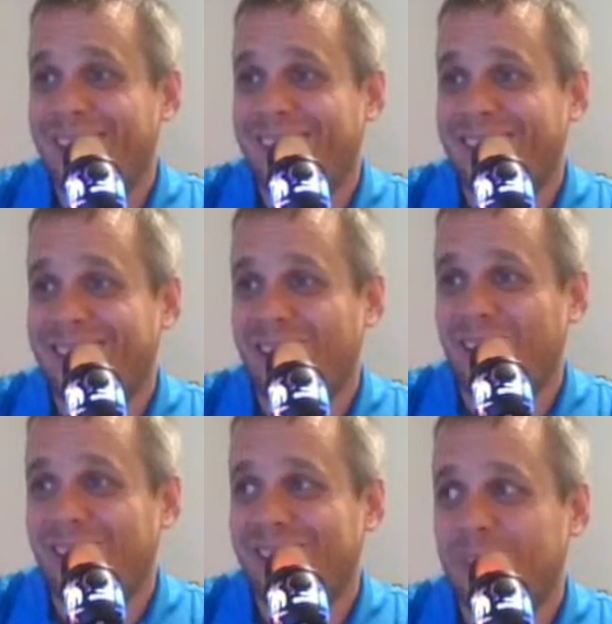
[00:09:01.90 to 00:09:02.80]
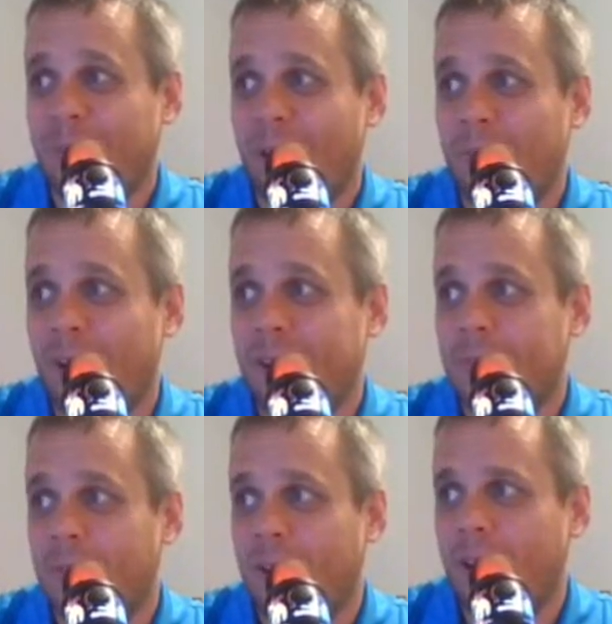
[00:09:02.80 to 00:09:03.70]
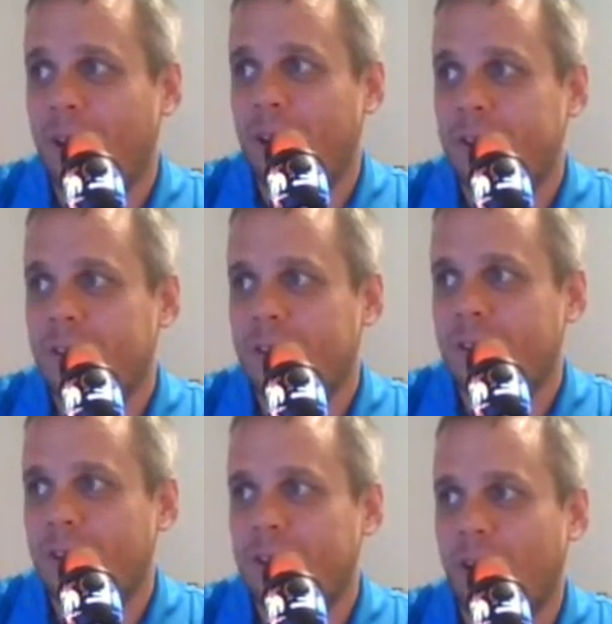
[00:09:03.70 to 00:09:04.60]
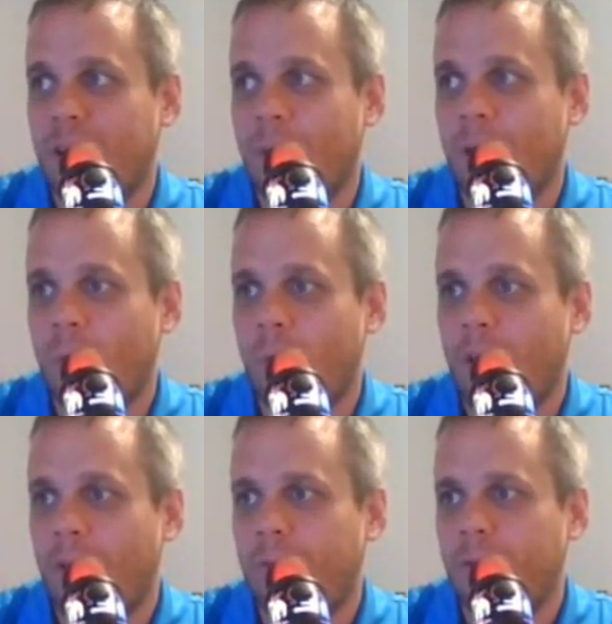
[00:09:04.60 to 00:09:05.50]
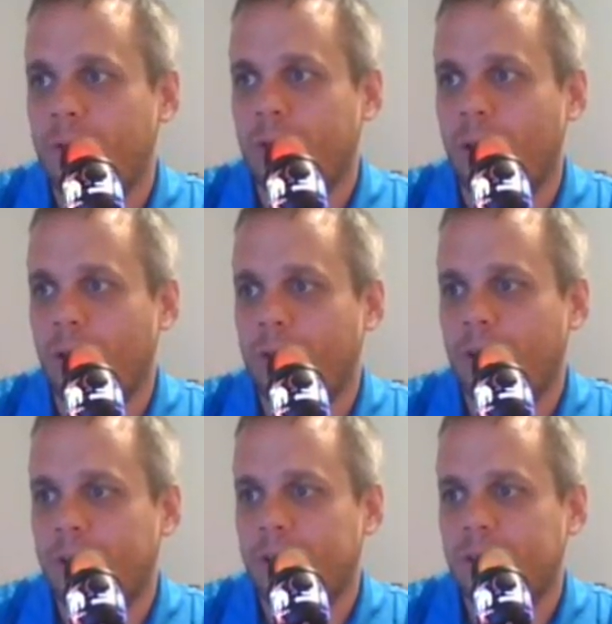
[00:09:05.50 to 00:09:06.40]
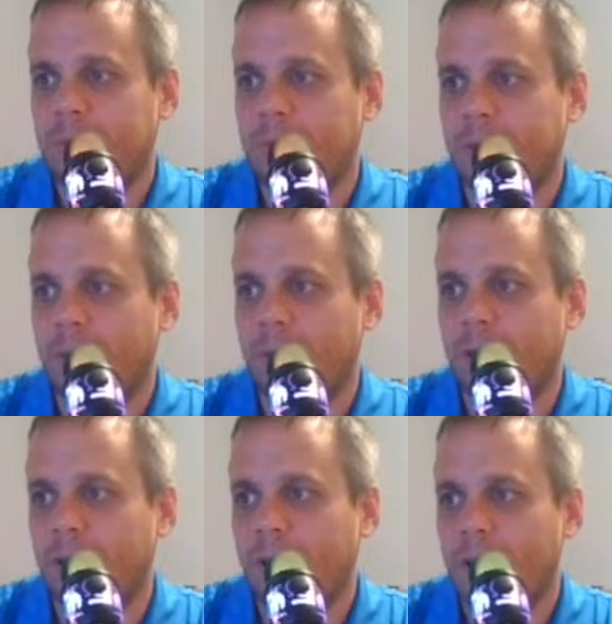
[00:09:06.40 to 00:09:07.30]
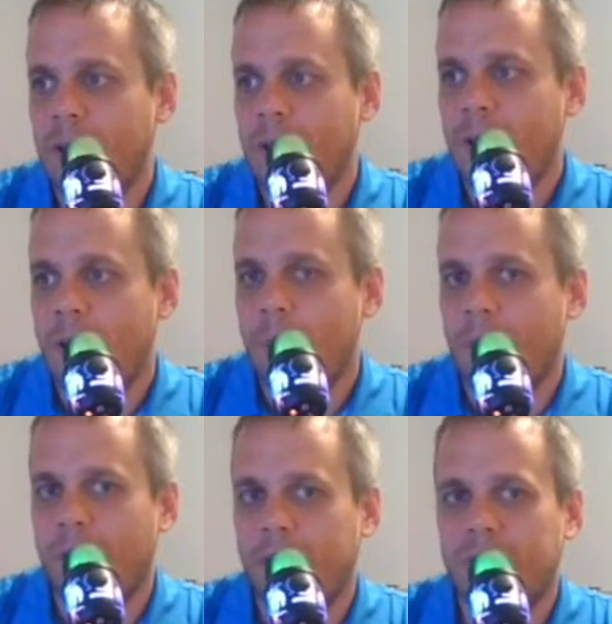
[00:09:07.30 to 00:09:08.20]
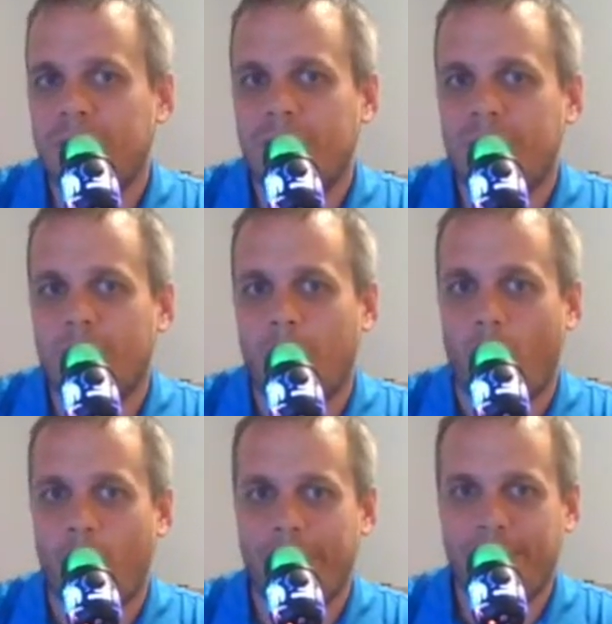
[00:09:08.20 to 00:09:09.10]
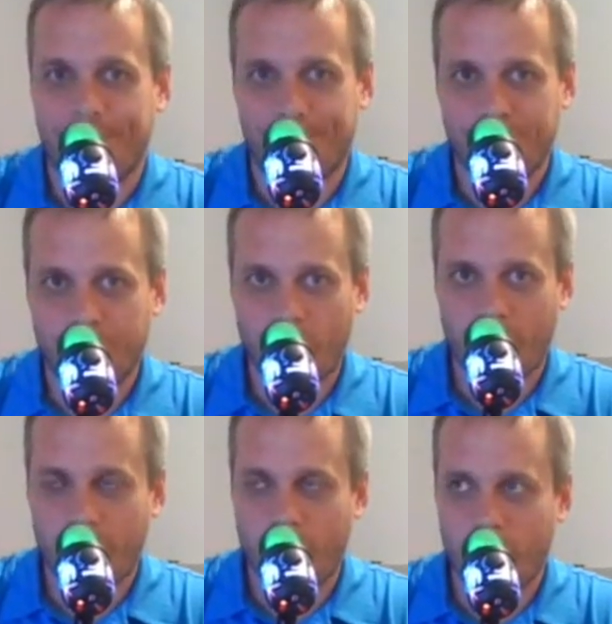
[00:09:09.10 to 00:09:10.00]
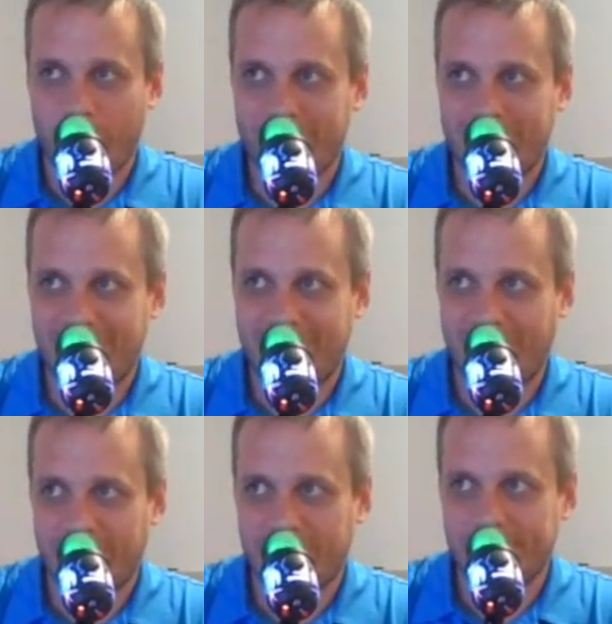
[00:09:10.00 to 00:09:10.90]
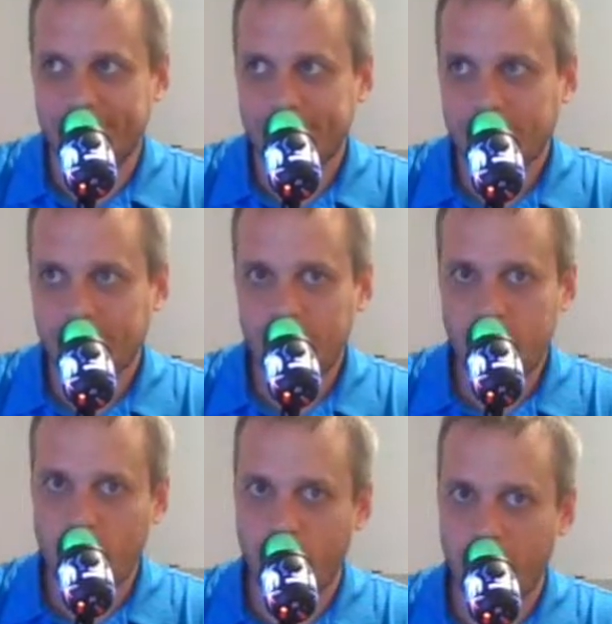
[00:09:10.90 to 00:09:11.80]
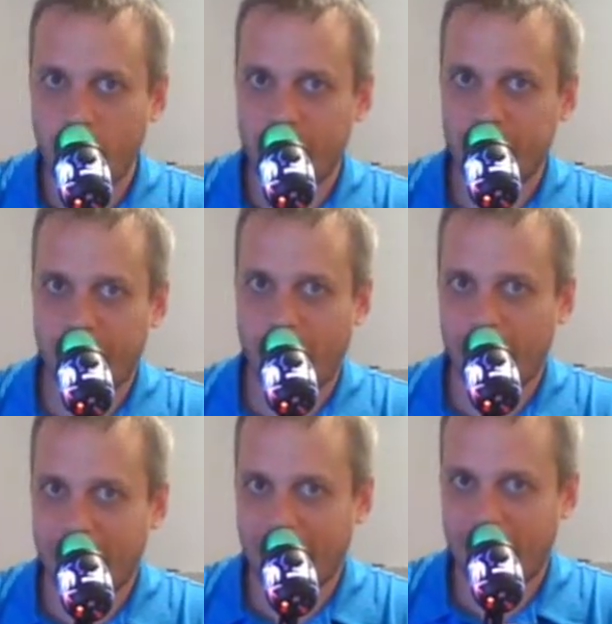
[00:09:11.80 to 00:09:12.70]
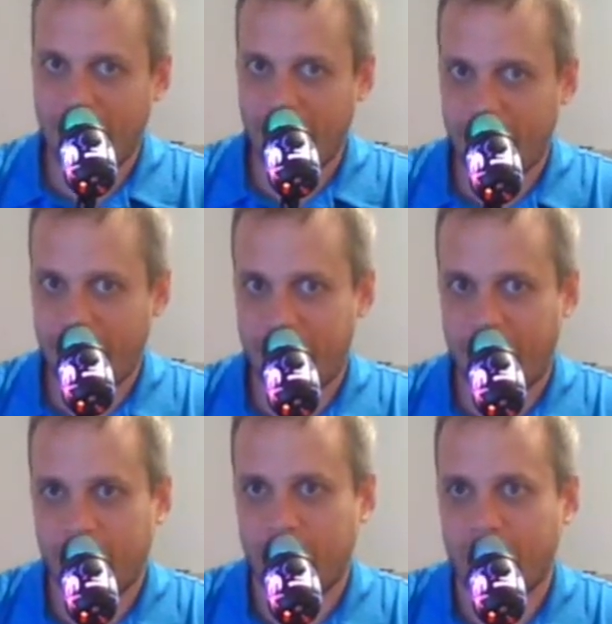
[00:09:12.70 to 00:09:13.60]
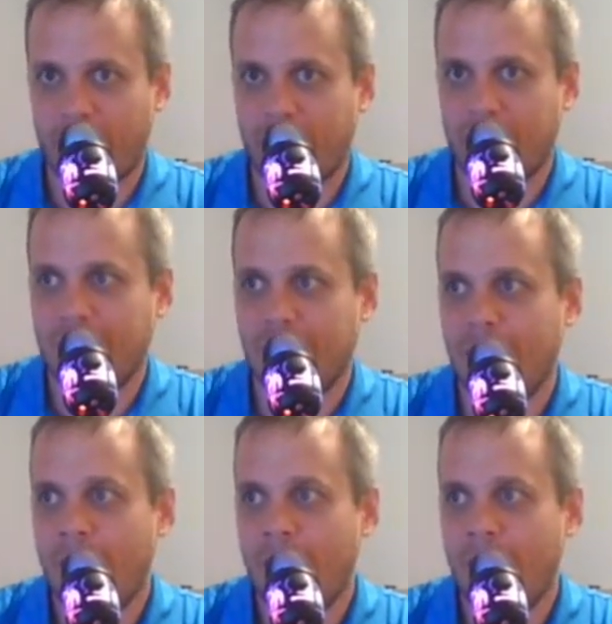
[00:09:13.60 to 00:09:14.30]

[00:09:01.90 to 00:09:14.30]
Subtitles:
article on spot price, but let's talk about what a futures contract is specifically, because it's important for these details when we start getting into chapter 17